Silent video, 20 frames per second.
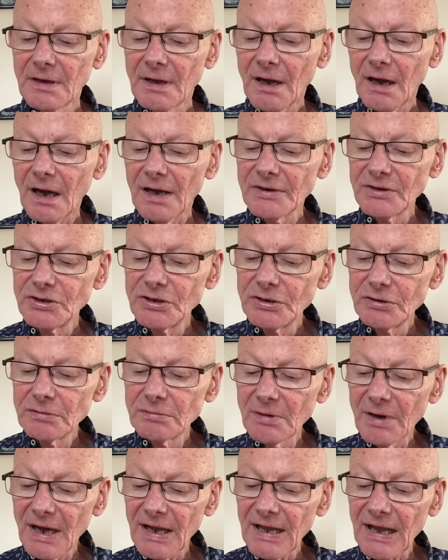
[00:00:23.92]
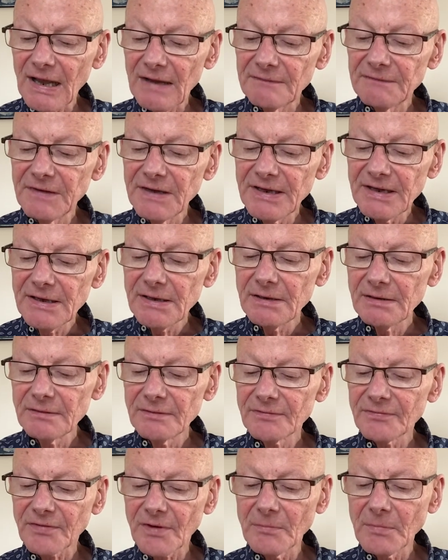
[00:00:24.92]
On you I have
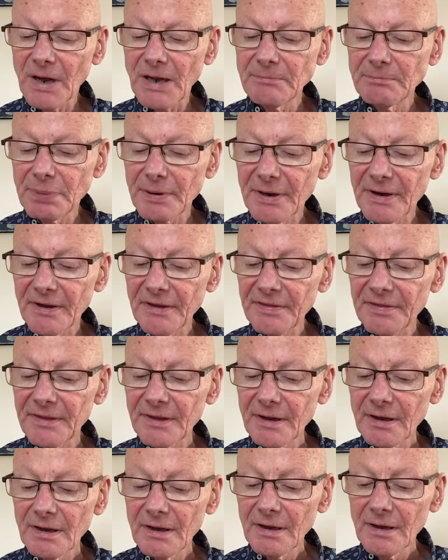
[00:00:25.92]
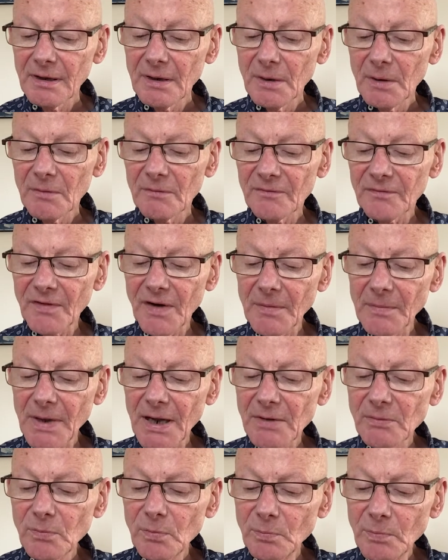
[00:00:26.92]
leaned from my birth, from
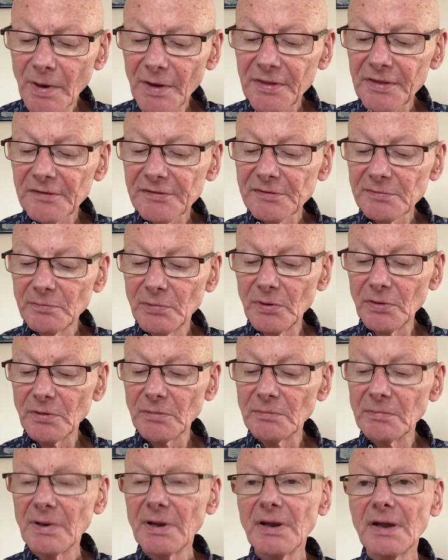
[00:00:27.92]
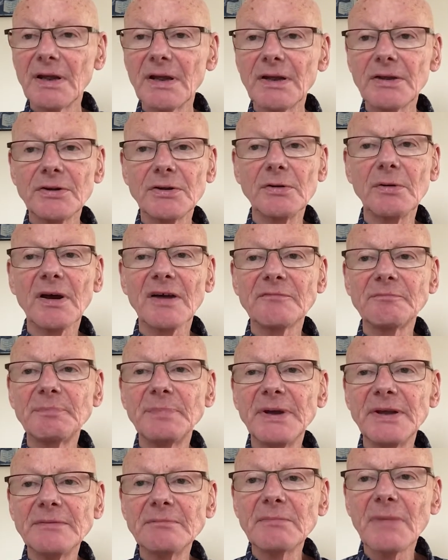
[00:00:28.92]
my mother's womb you have
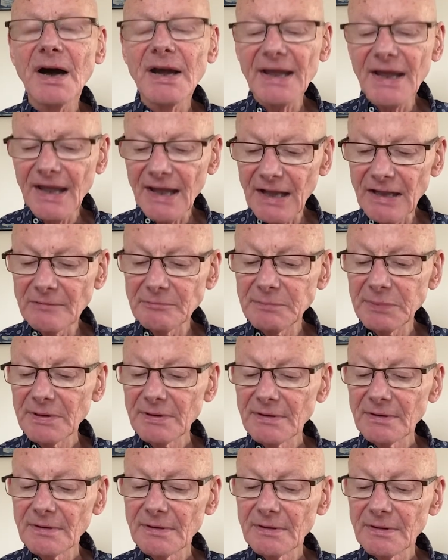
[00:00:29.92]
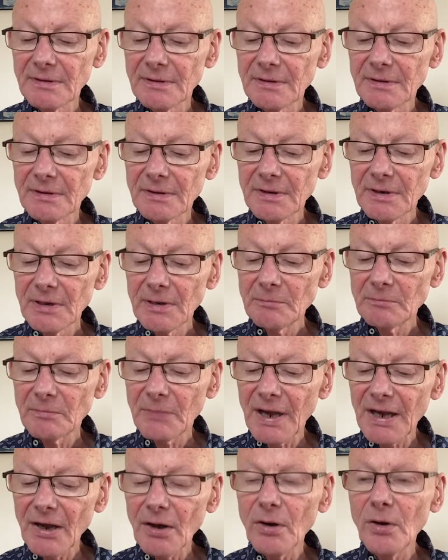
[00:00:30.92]
been my help.
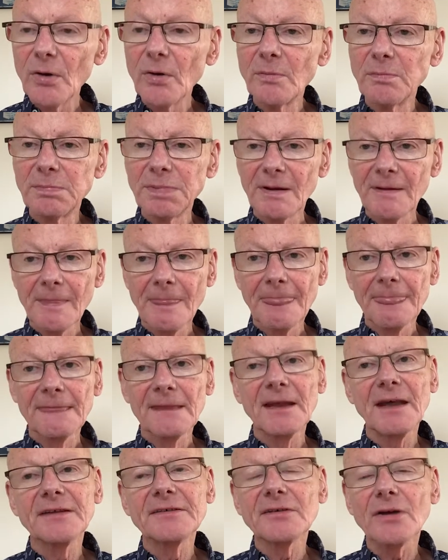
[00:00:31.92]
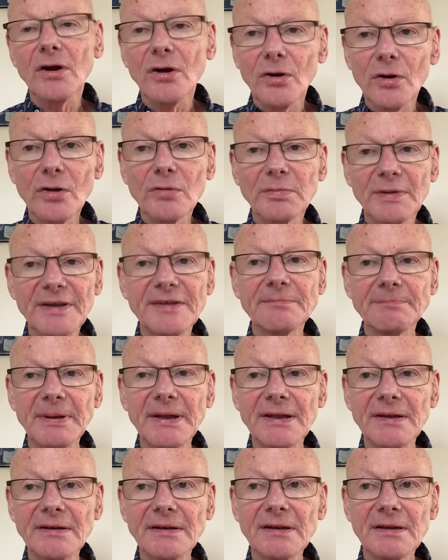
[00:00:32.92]
My hope has always
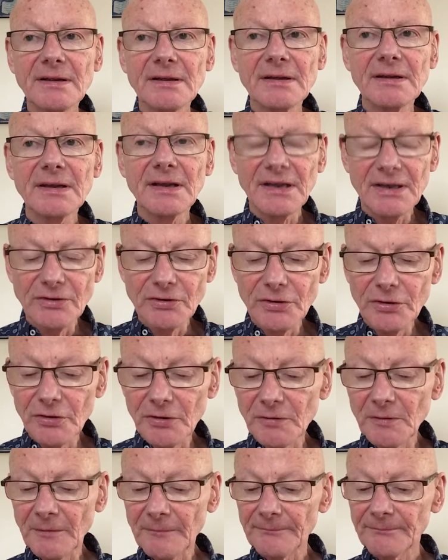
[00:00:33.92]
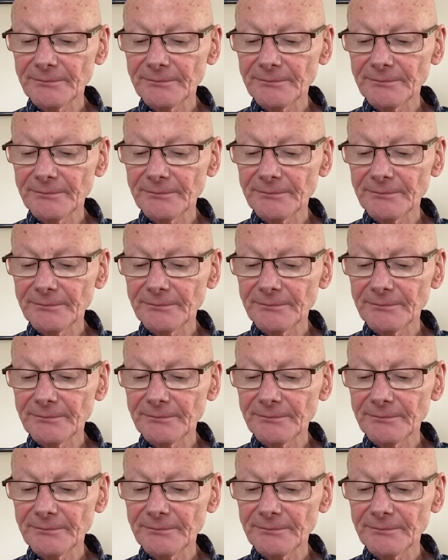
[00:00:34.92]
been in you.